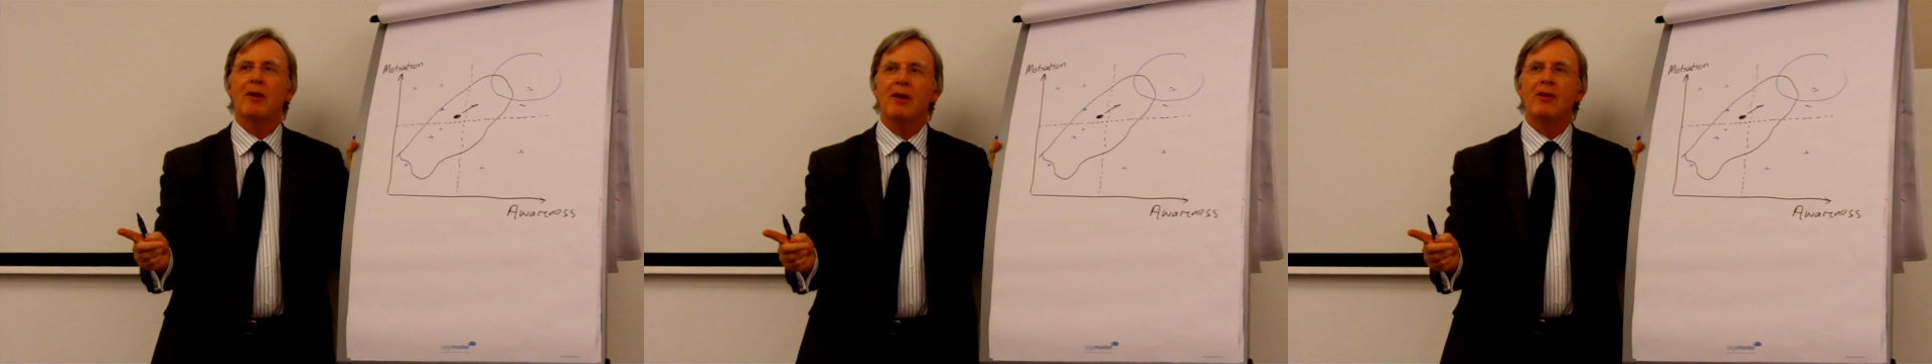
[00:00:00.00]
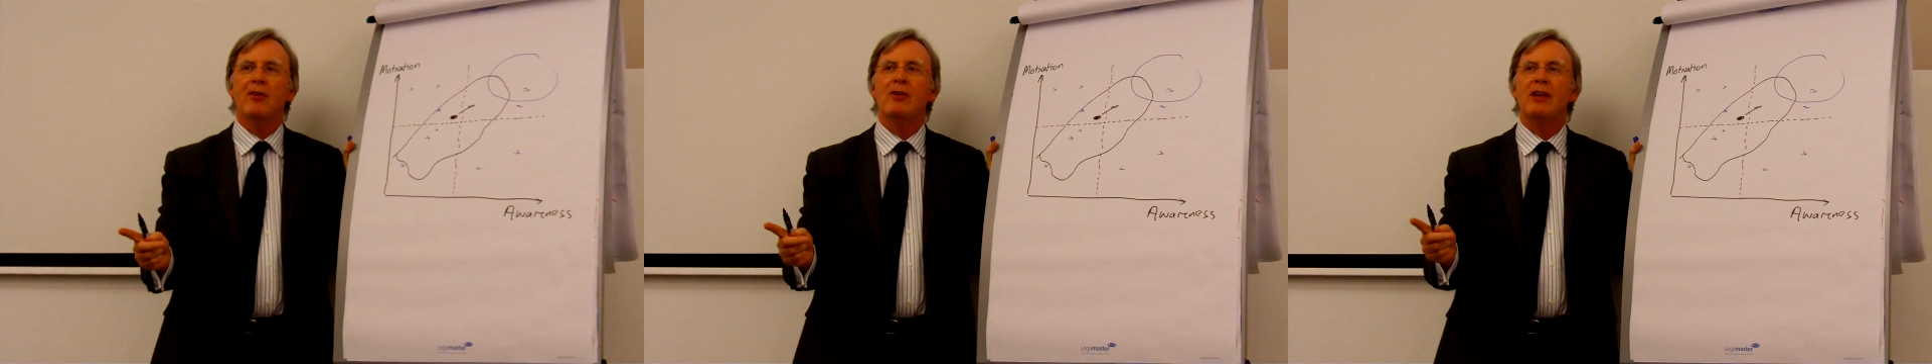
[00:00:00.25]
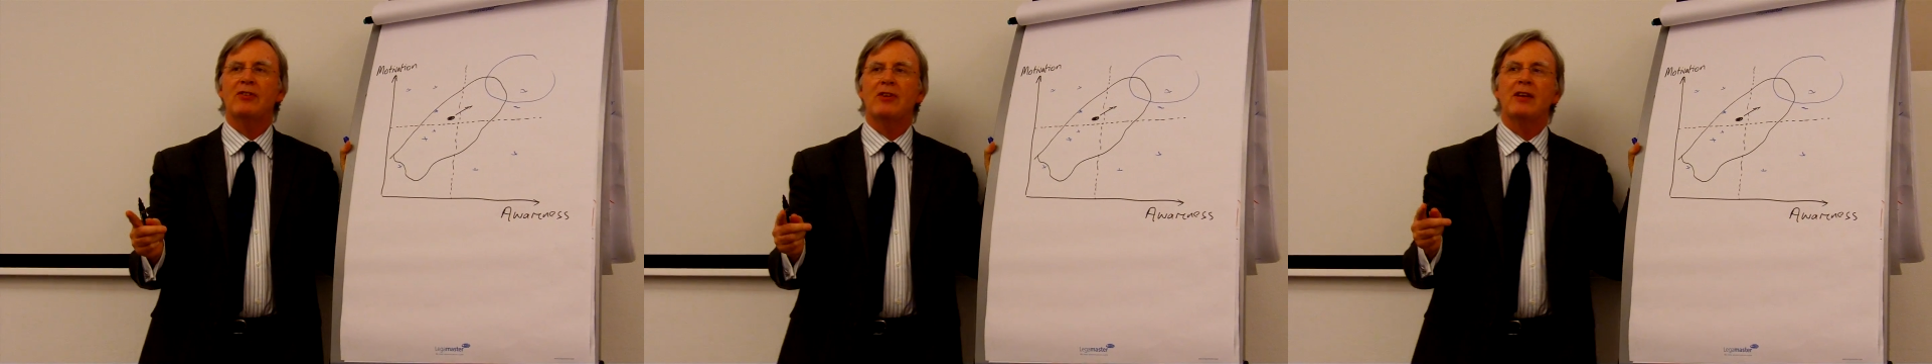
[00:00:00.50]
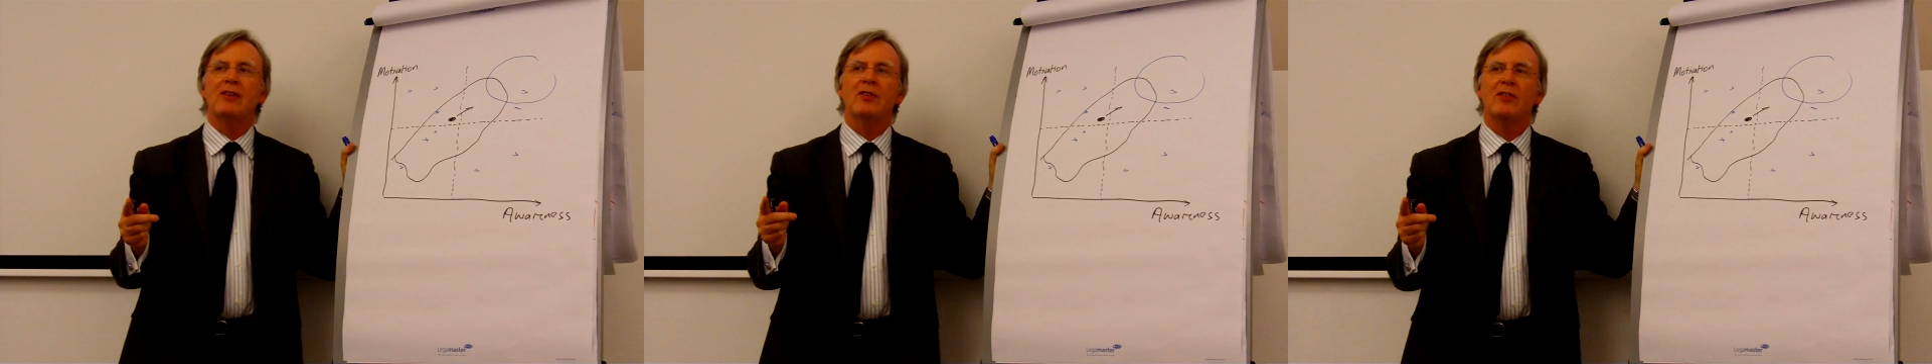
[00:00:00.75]
And the
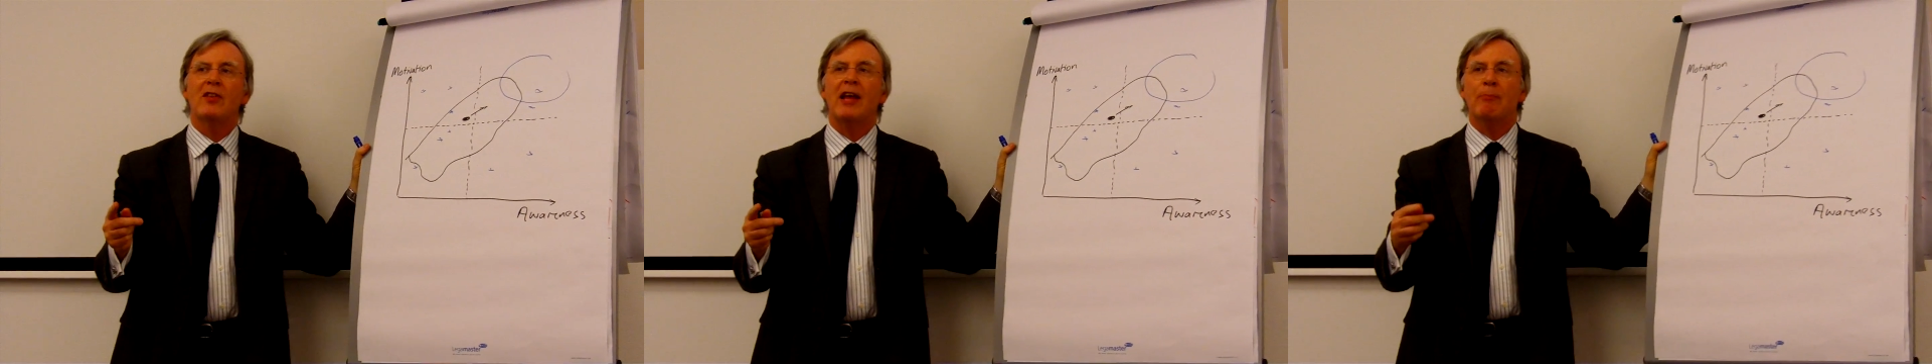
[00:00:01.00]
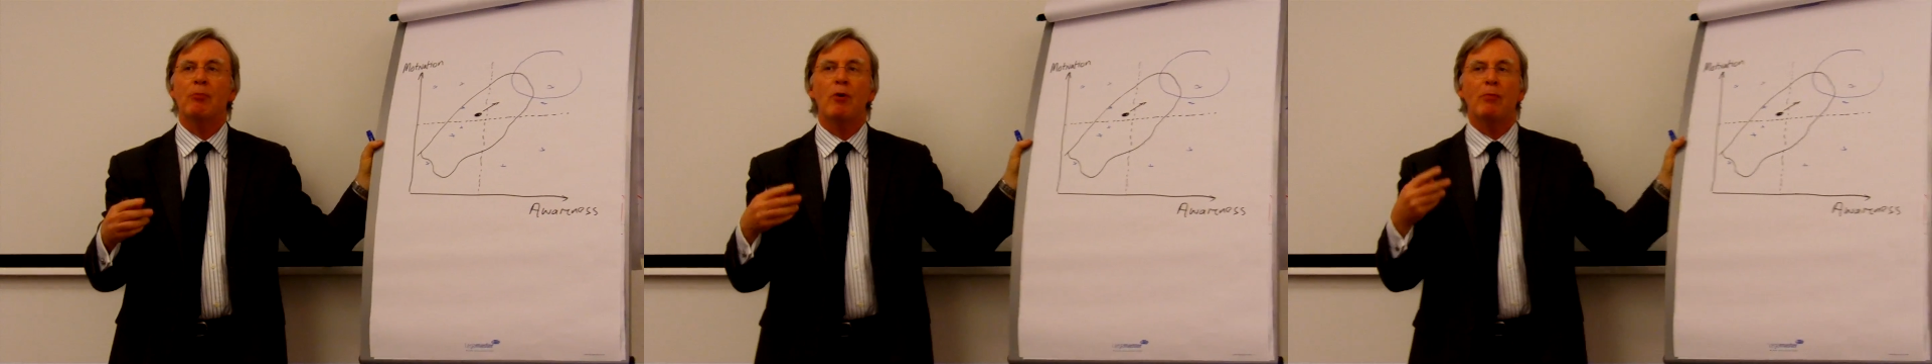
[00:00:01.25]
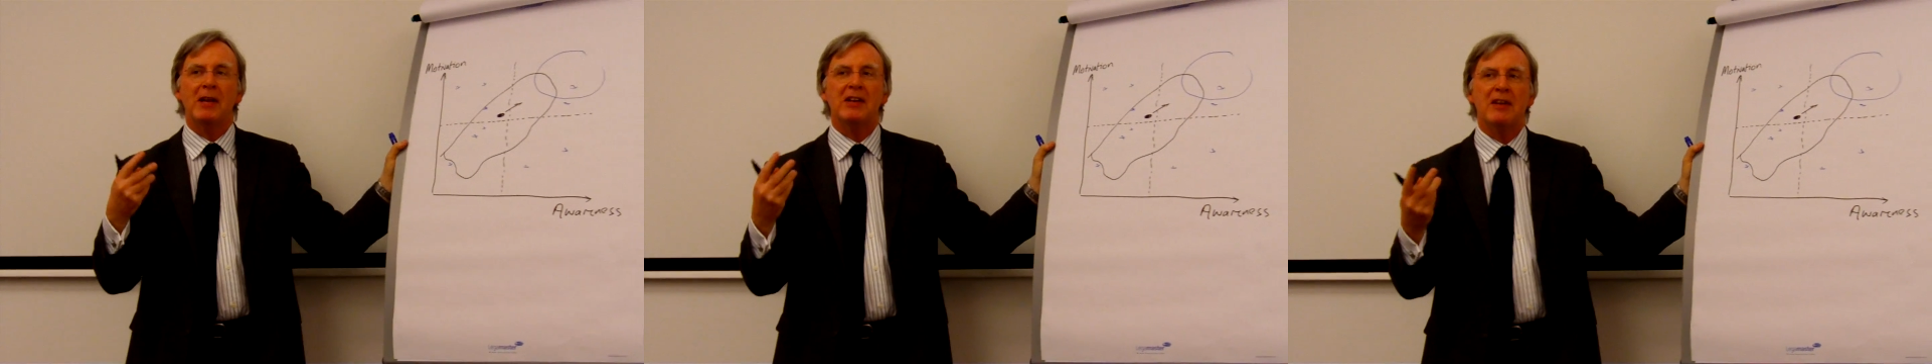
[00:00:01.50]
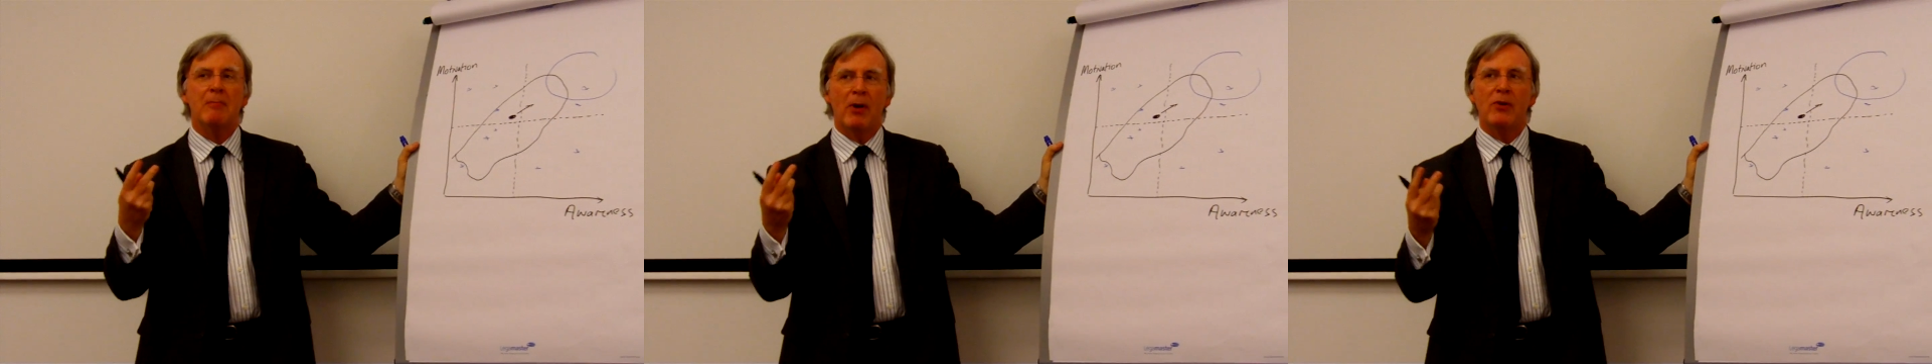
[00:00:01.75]
reason is they're probably
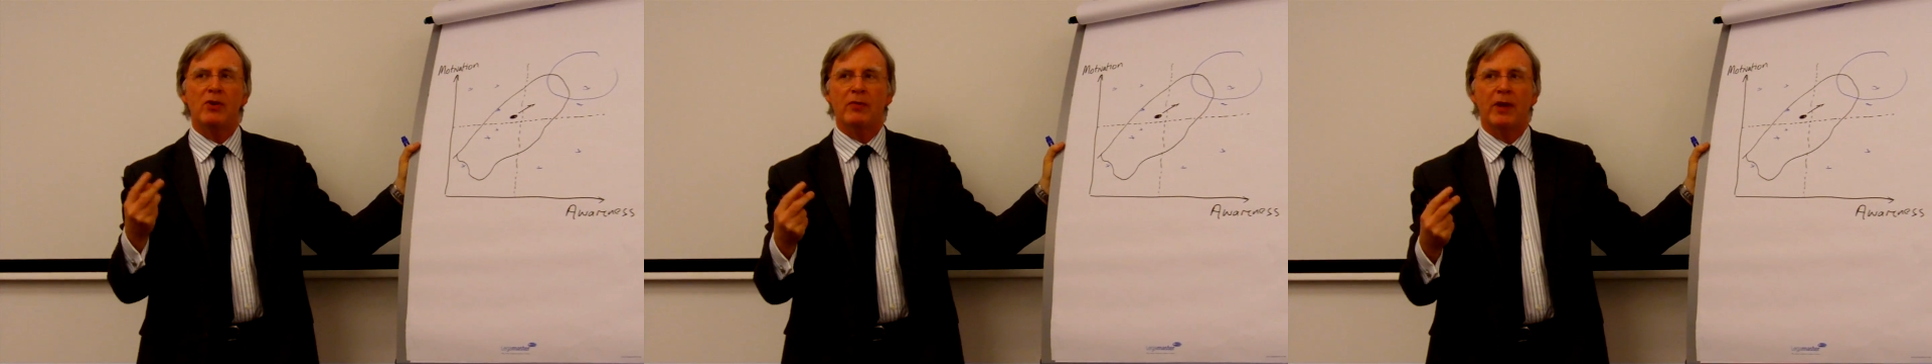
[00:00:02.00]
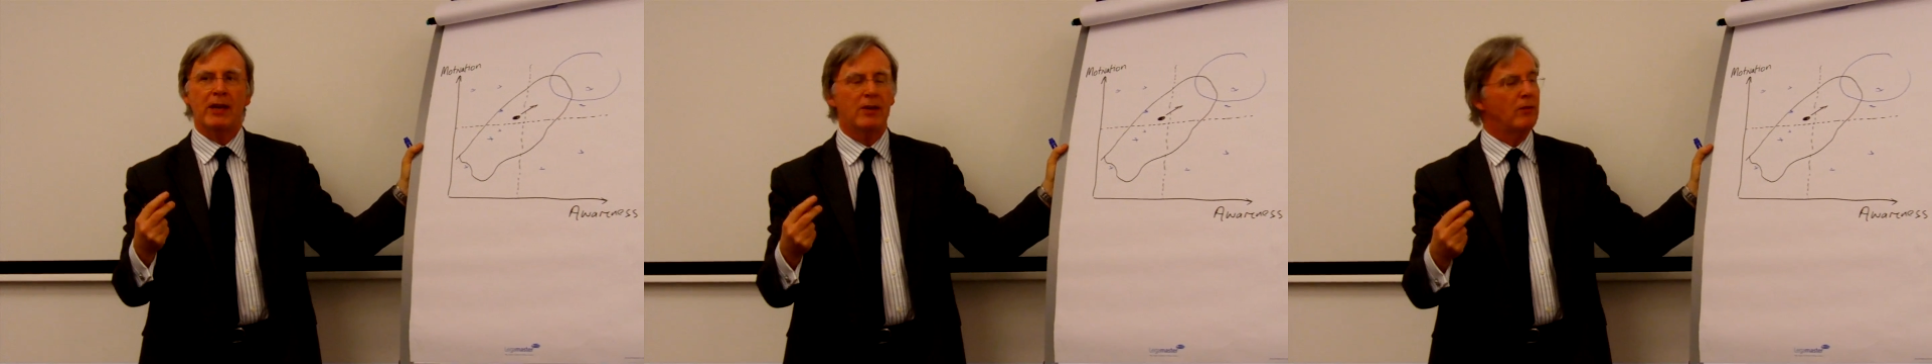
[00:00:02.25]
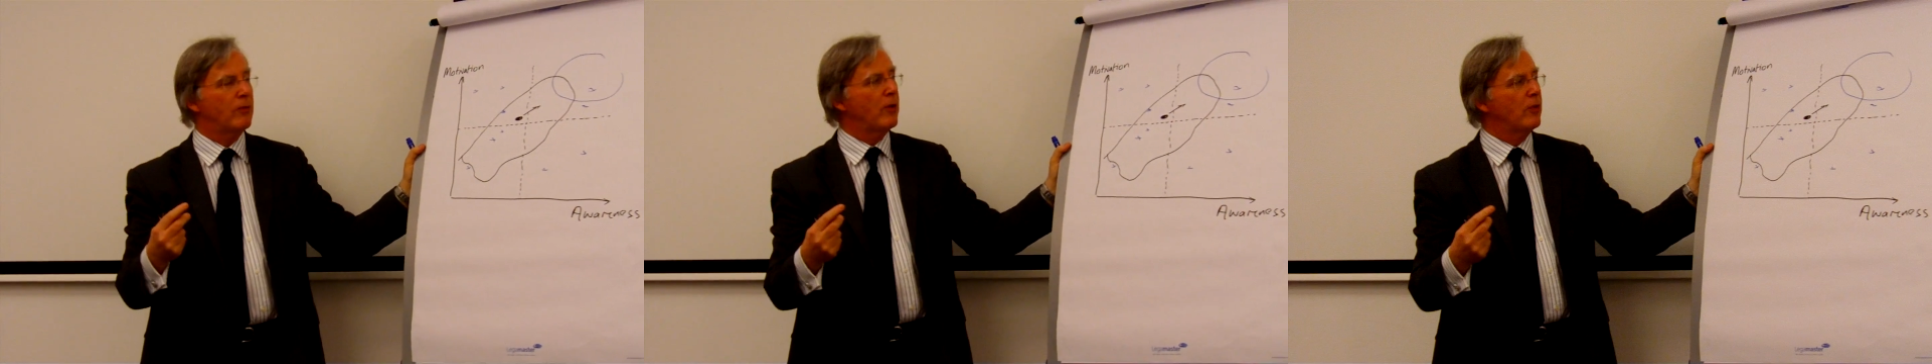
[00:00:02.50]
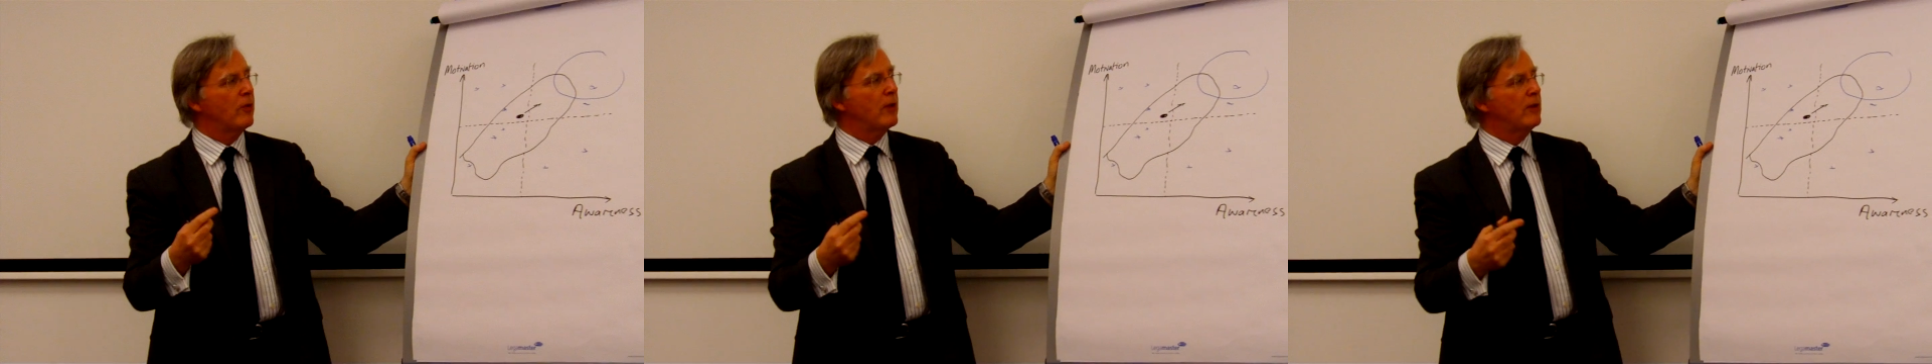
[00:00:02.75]
demotivated for
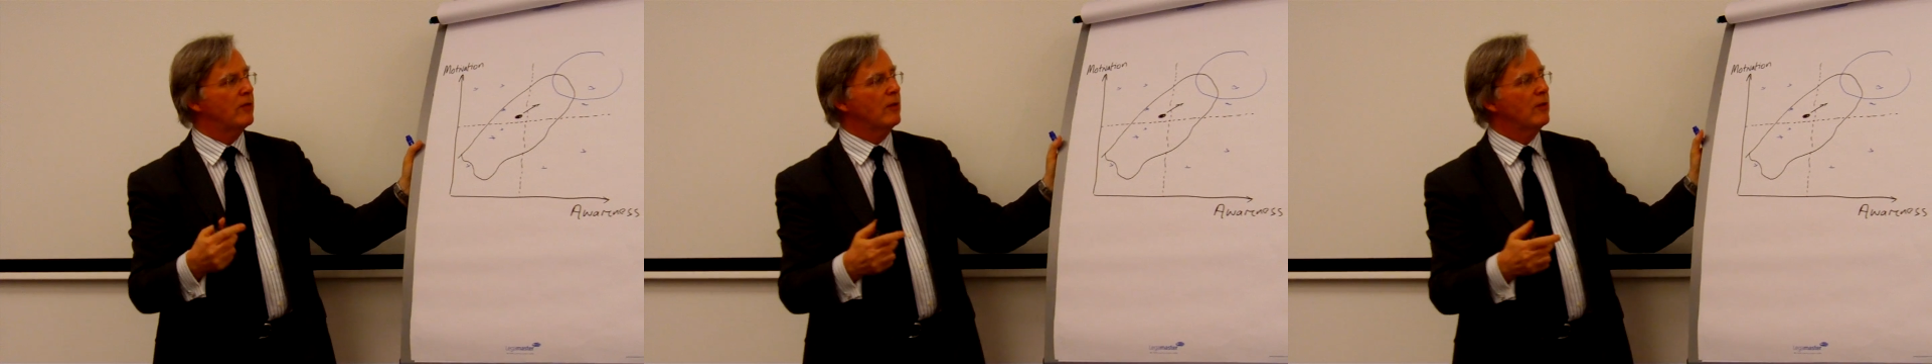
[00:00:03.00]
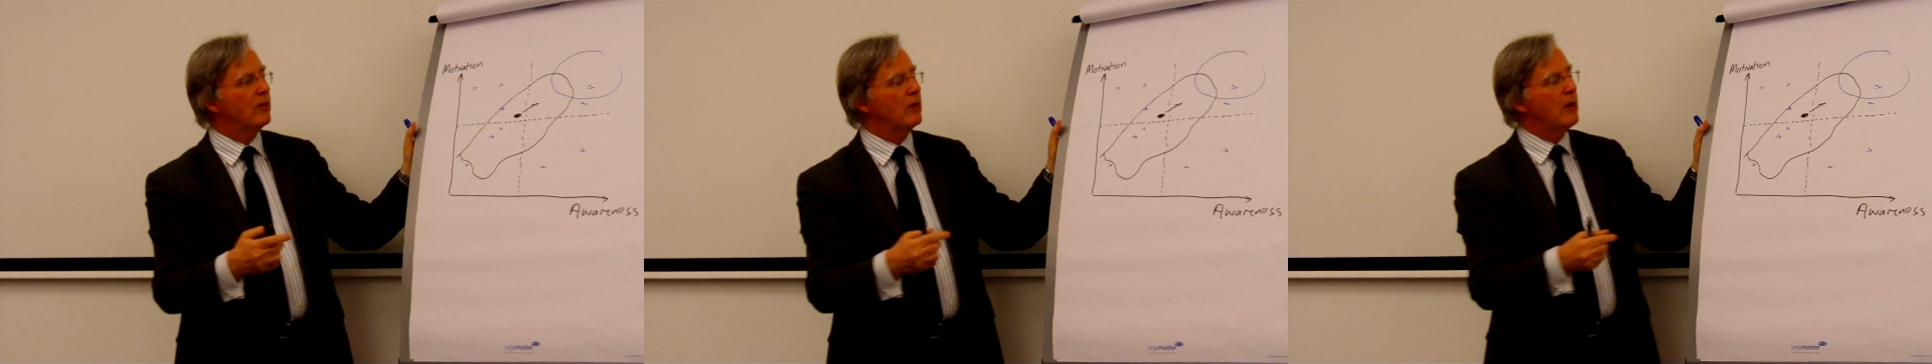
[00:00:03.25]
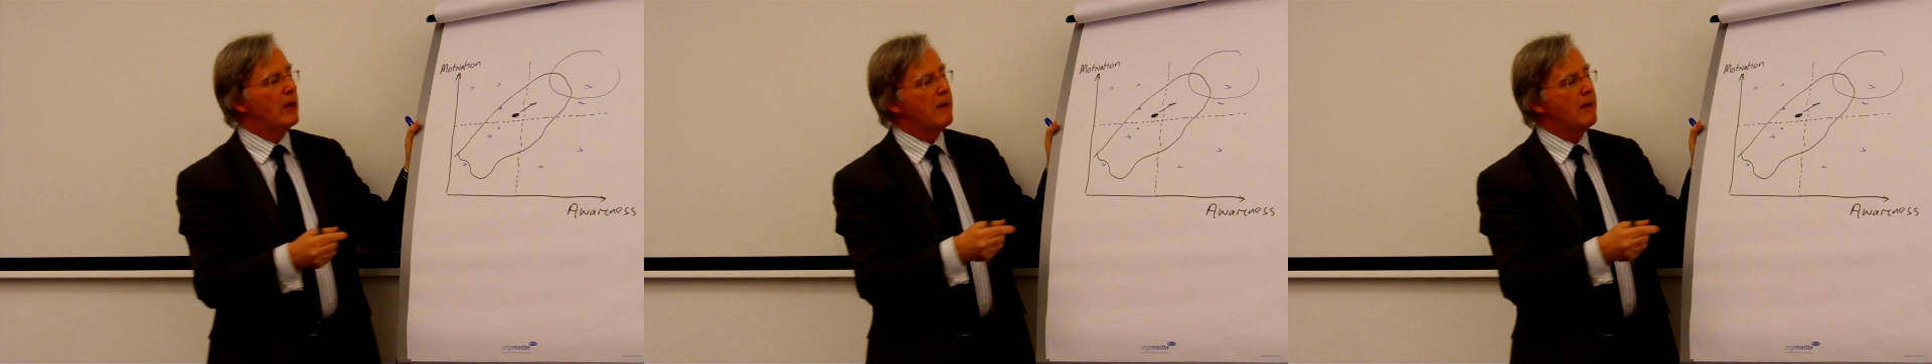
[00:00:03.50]
other reasons.